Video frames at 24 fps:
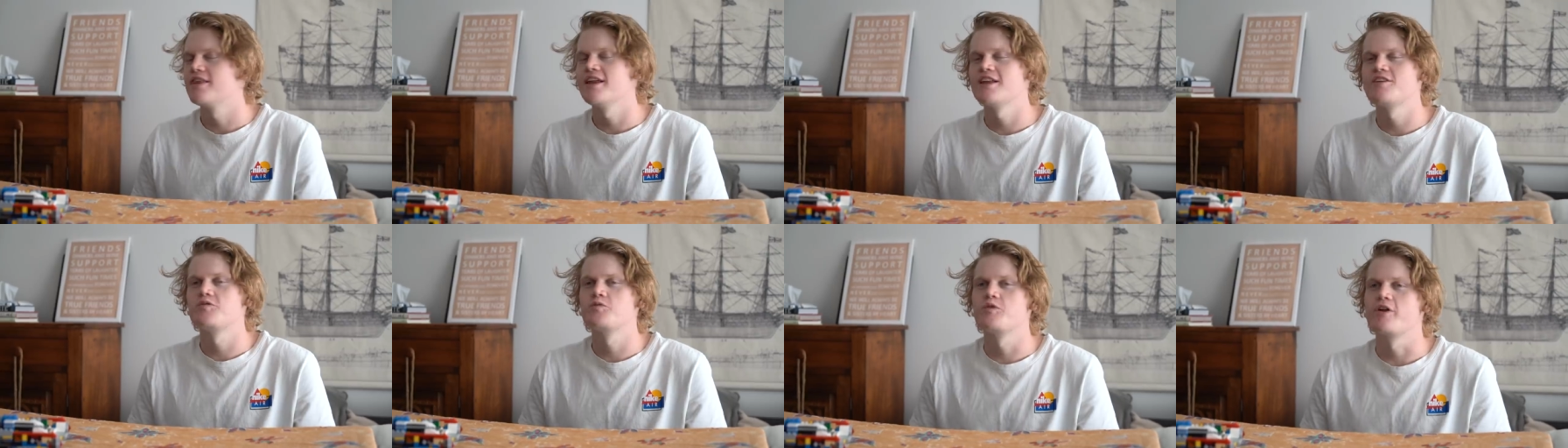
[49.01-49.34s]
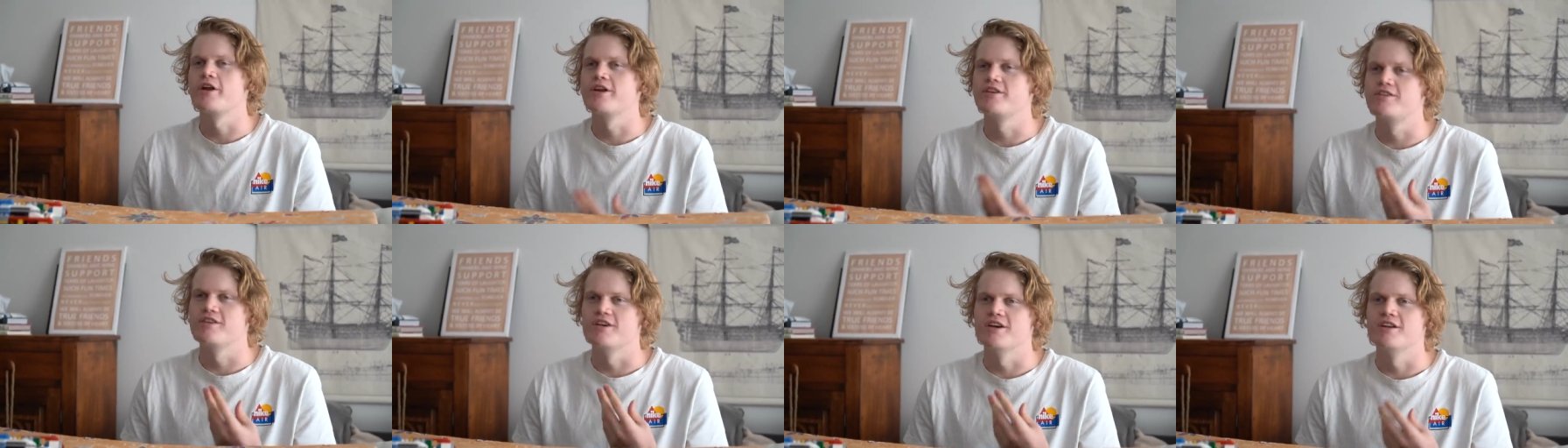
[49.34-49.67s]
That's what
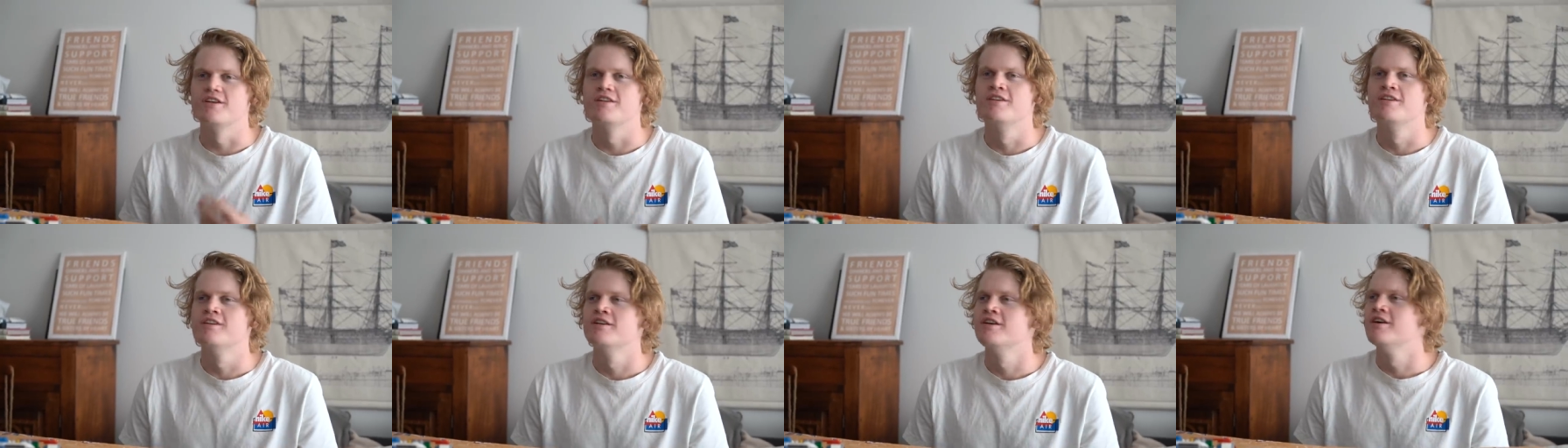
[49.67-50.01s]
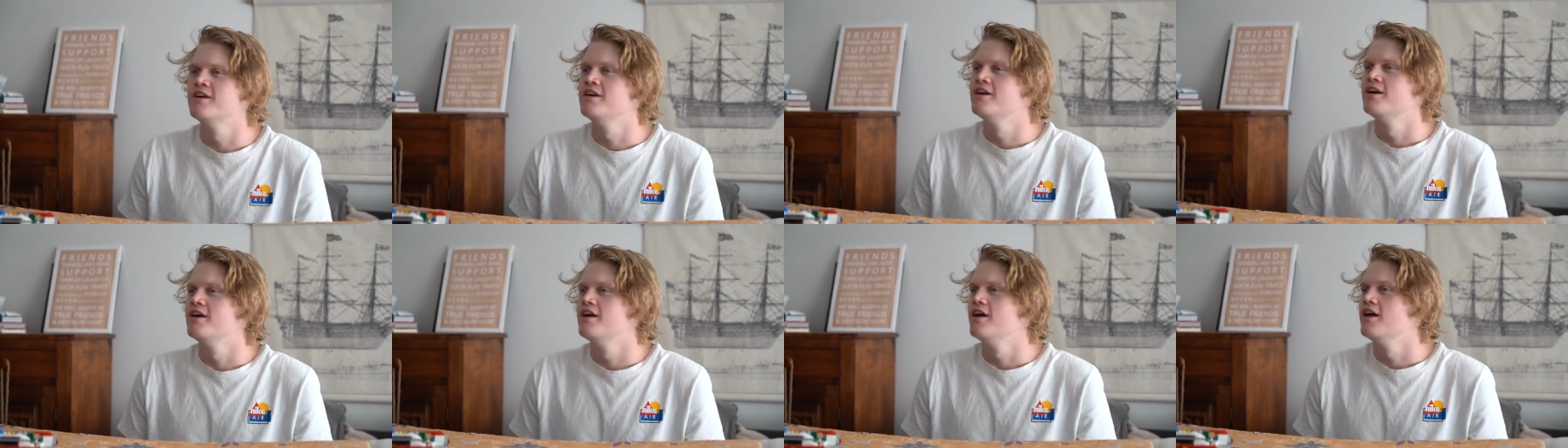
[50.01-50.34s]
I did.
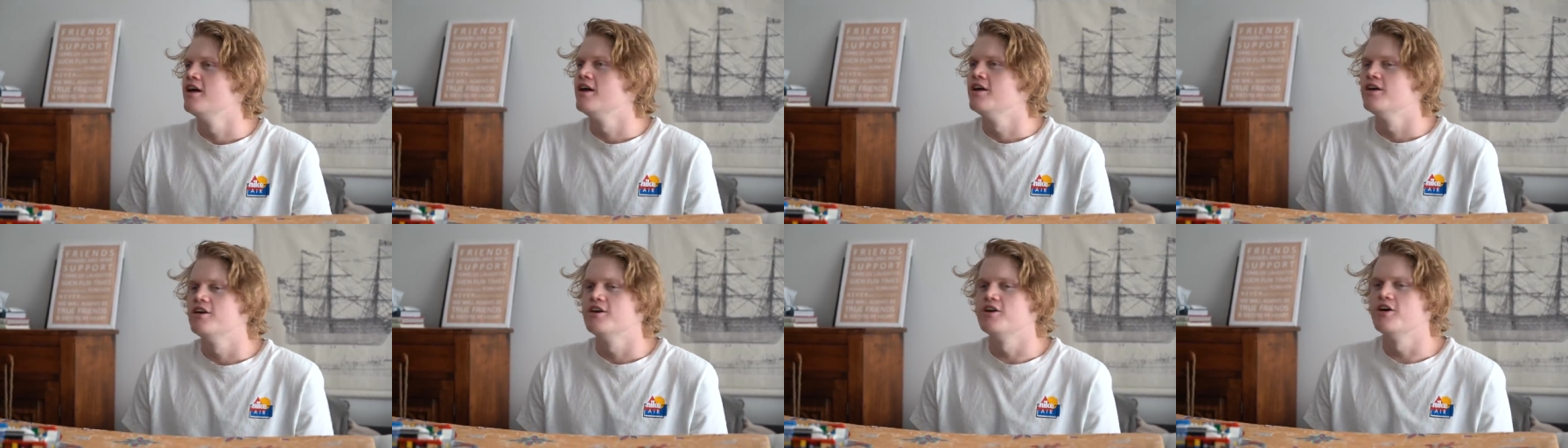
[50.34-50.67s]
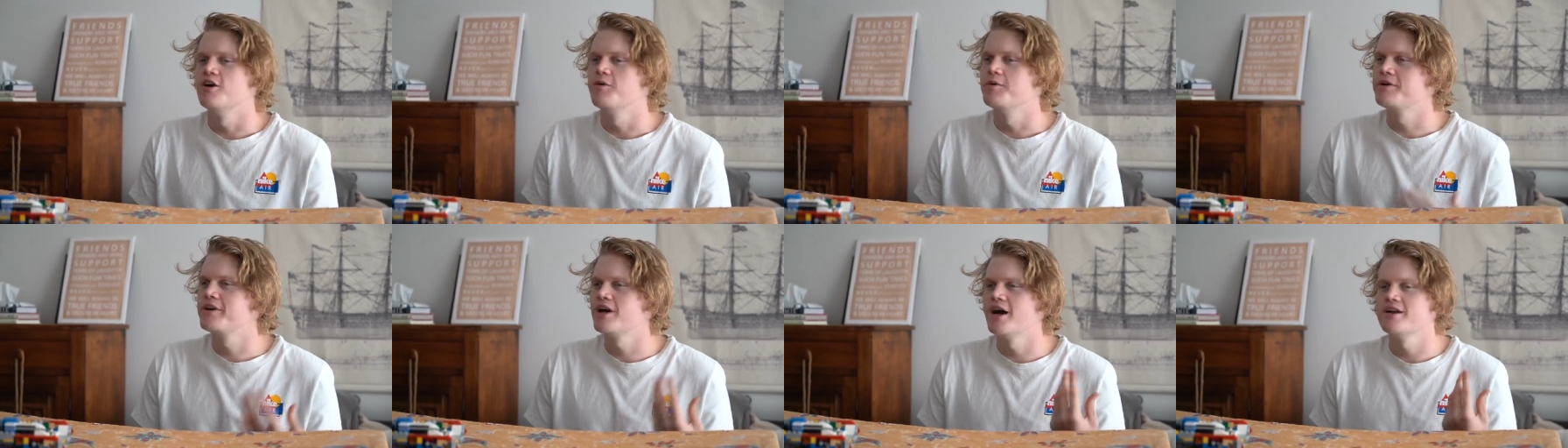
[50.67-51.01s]
You
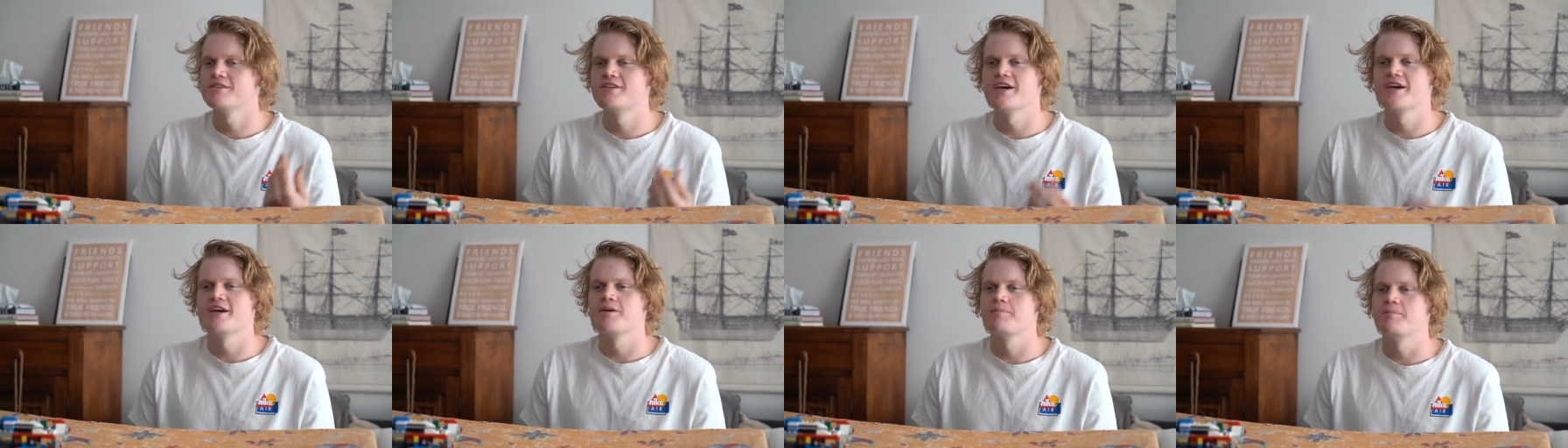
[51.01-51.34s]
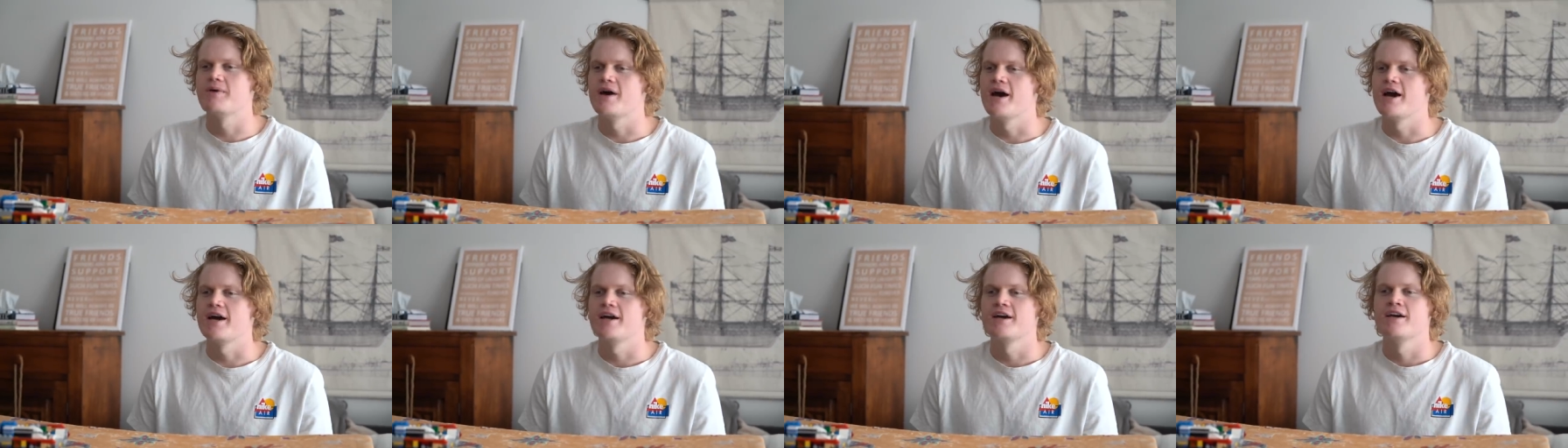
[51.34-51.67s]
know, we can't take it
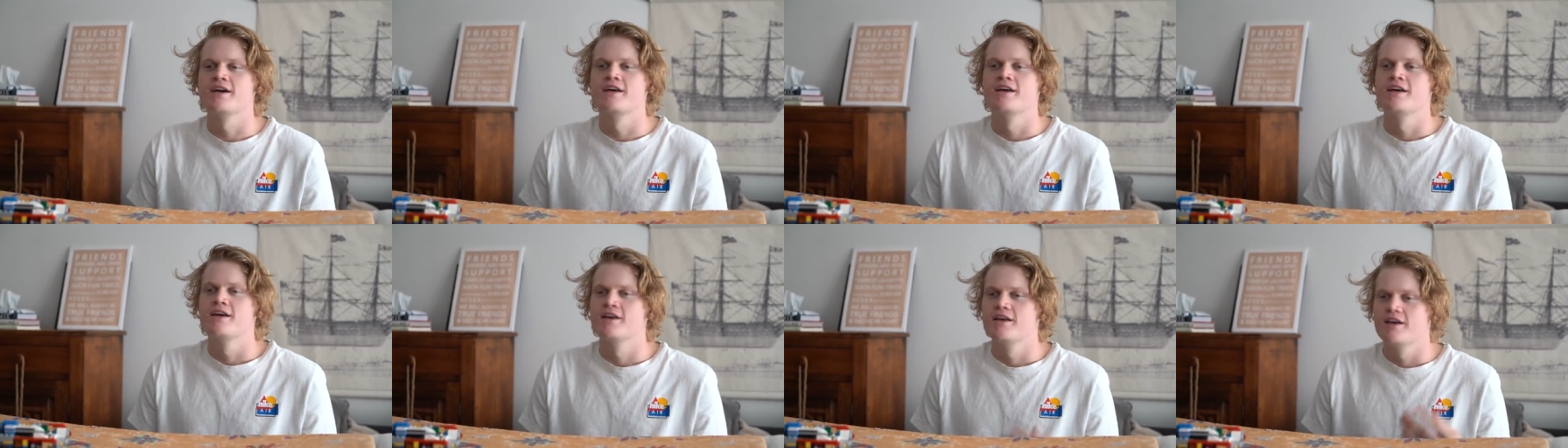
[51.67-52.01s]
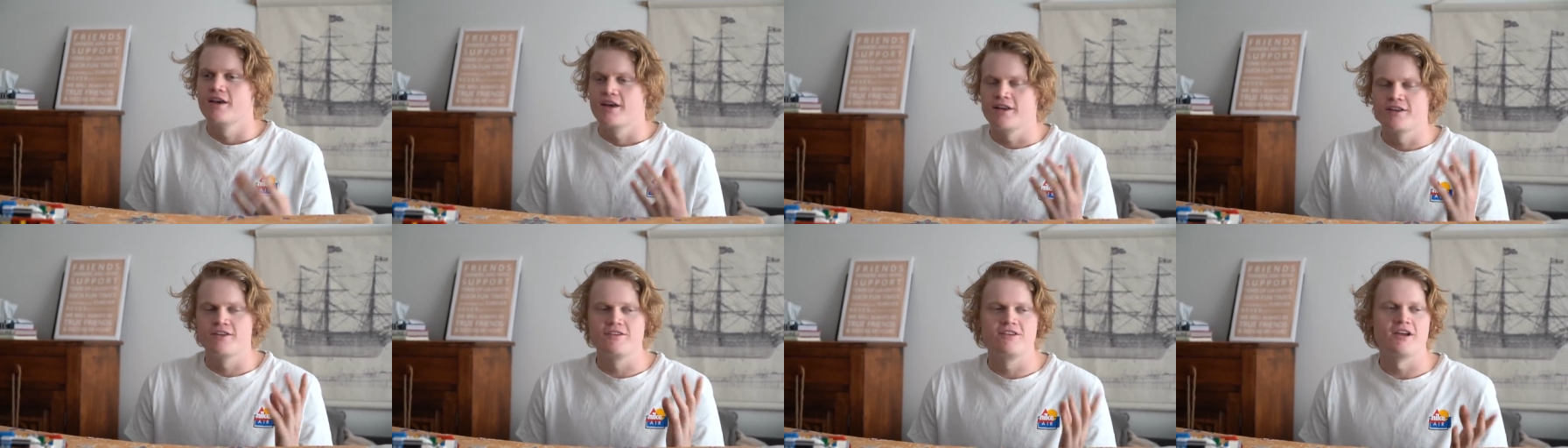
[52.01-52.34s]
back.
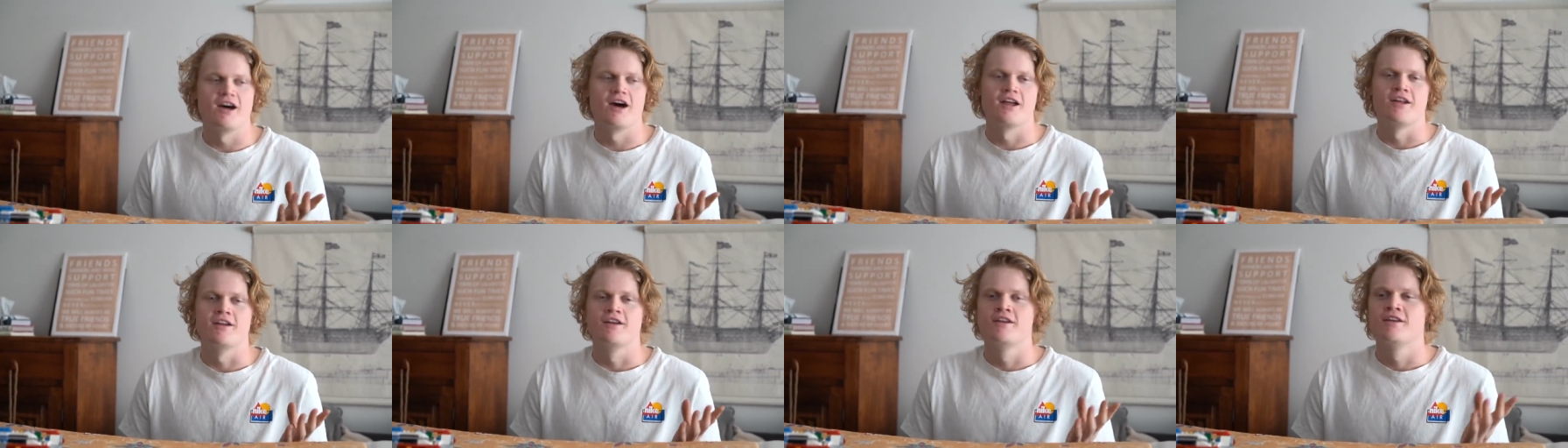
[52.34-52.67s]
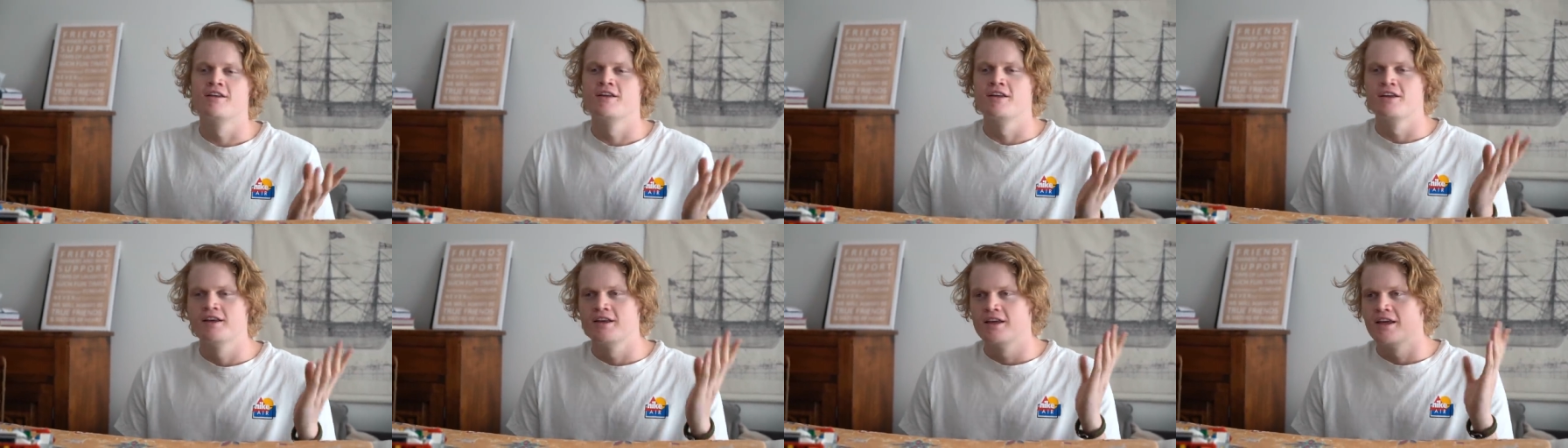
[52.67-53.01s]
It's done.
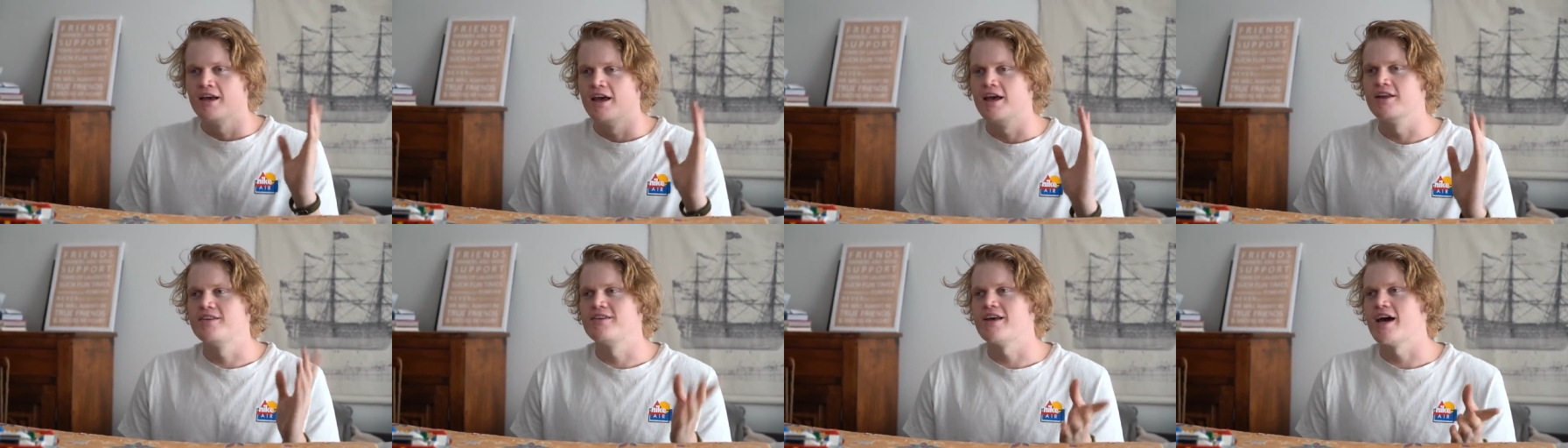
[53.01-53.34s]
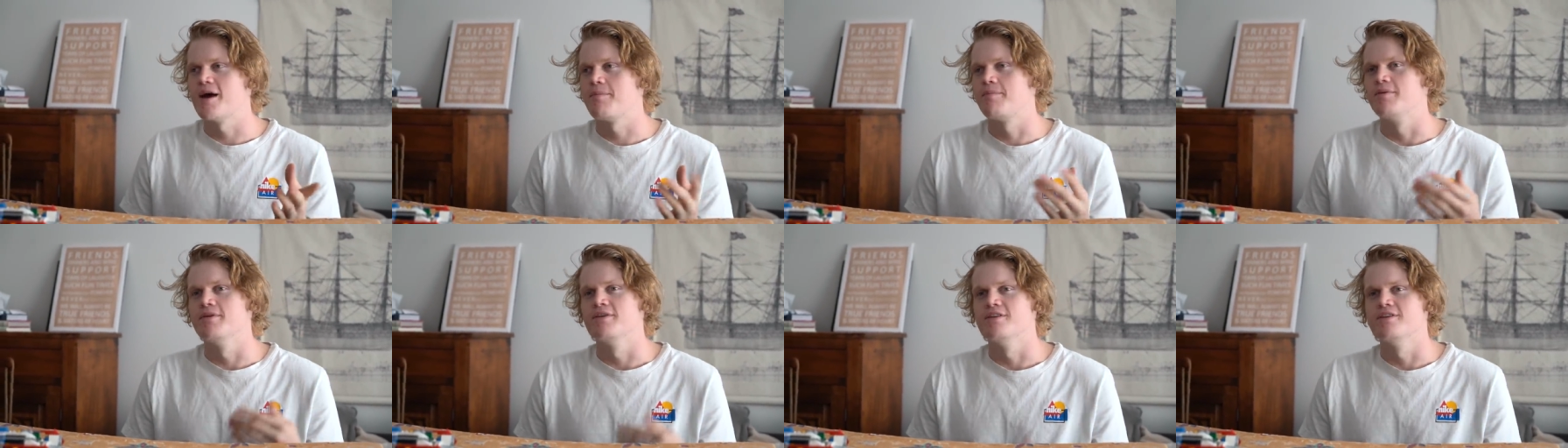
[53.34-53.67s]
It's
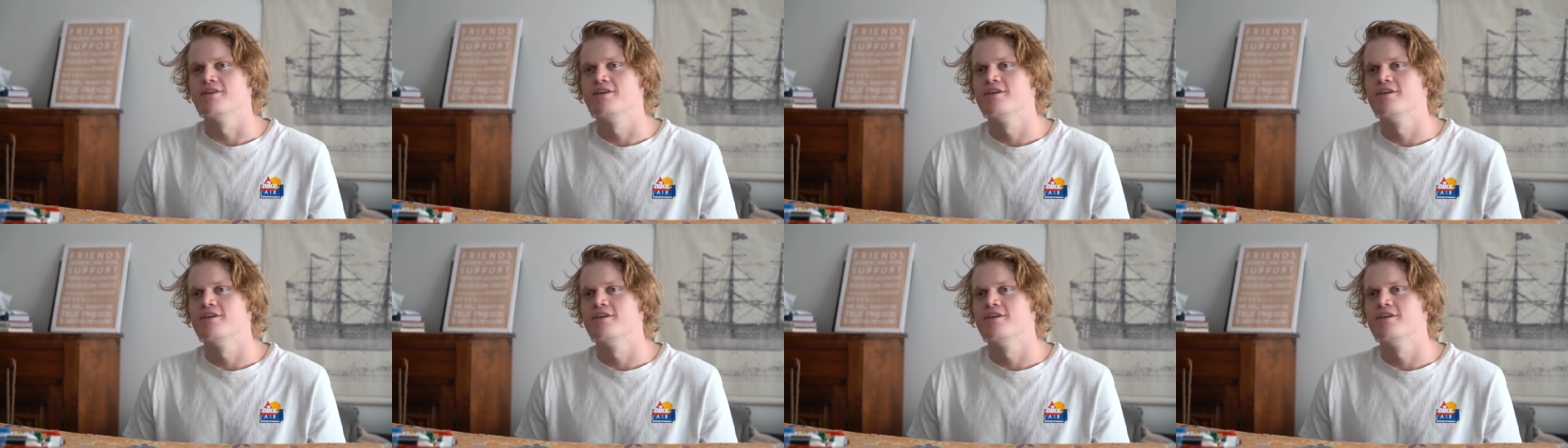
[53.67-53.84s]
happened.